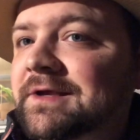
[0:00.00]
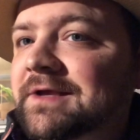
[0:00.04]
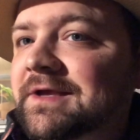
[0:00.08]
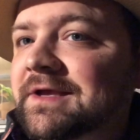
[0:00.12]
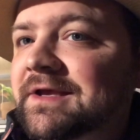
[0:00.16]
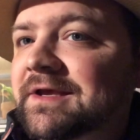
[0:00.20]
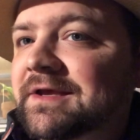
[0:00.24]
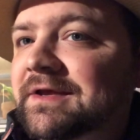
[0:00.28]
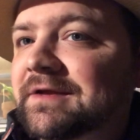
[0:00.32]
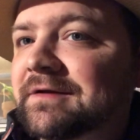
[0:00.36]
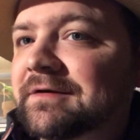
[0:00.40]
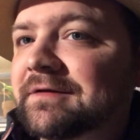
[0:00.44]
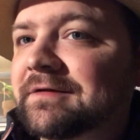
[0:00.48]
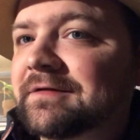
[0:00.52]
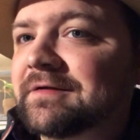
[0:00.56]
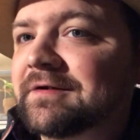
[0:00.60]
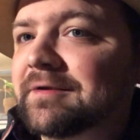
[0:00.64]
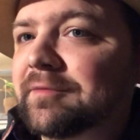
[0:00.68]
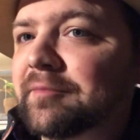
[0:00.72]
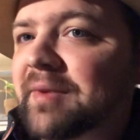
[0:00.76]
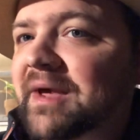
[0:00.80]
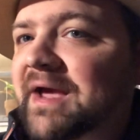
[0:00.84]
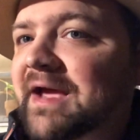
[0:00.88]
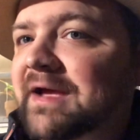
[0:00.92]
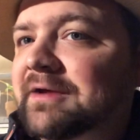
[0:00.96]
in
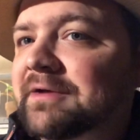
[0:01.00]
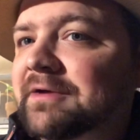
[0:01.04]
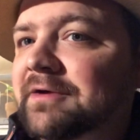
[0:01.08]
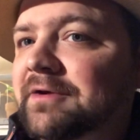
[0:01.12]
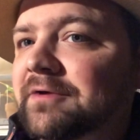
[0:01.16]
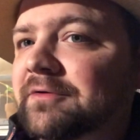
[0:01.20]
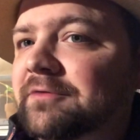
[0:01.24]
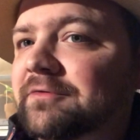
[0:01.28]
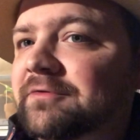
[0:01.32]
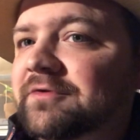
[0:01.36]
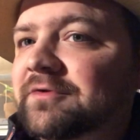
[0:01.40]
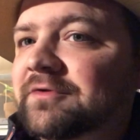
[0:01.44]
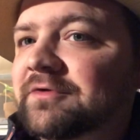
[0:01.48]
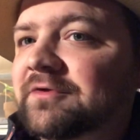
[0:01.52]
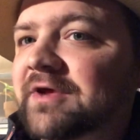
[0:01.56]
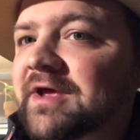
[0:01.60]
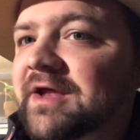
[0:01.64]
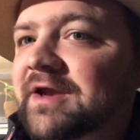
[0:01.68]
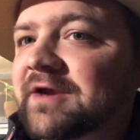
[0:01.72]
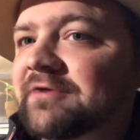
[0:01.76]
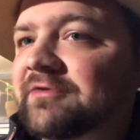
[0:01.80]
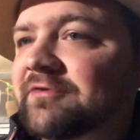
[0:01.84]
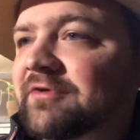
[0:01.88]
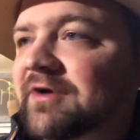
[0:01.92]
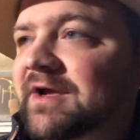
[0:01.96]
tobacco to
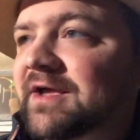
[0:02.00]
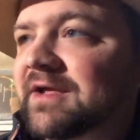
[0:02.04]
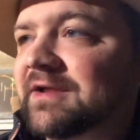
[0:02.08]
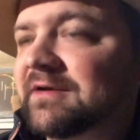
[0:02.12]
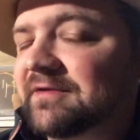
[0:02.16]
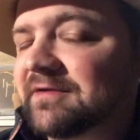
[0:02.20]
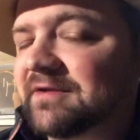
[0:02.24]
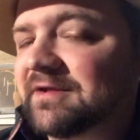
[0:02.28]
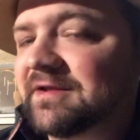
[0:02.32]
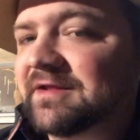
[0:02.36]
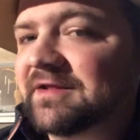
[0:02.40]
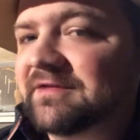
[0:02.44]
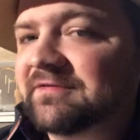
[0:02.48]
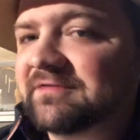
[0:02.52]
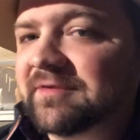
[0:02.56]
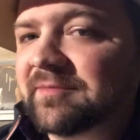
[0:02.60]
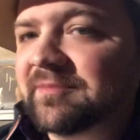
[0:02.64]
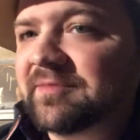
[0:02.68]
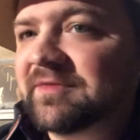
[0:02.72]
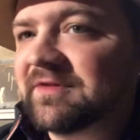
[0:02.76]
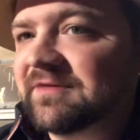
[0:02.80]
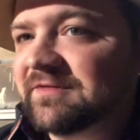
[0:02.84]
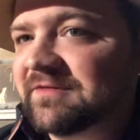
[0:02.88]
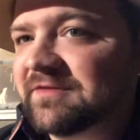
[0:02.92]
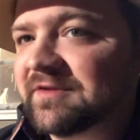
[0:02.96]
kind of try and get something